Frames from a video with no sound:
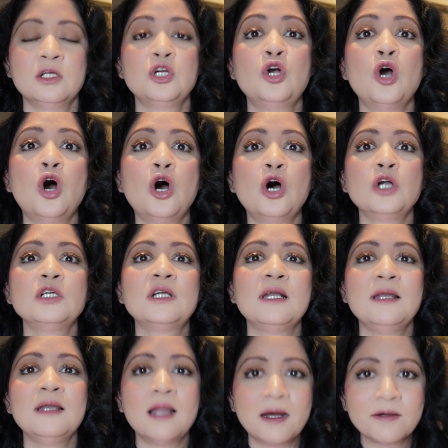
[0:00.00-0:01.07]
God
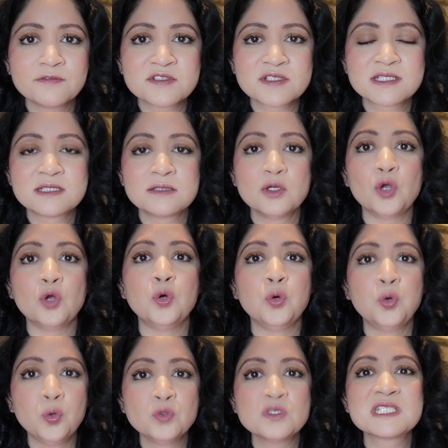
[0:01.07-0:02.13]
loves
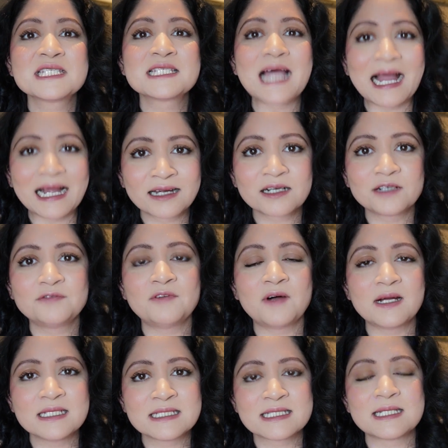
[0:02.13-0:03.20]
who
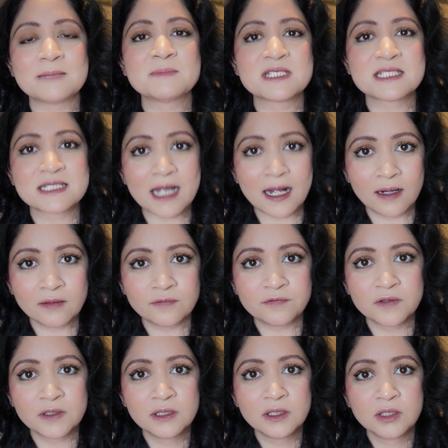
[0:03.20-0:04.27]
sacrifice themselves
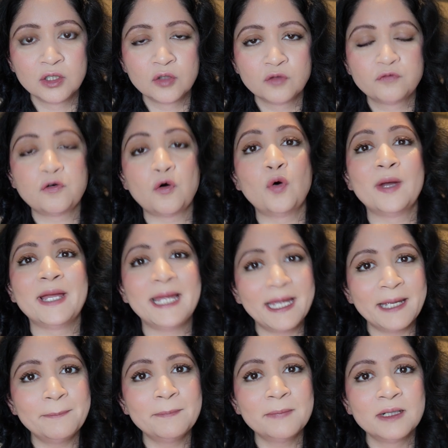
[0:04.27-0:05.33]
for
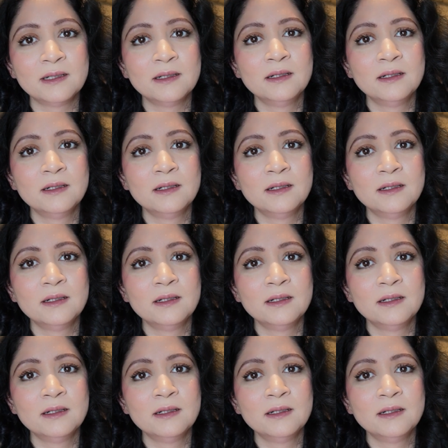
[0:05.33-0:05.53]
Him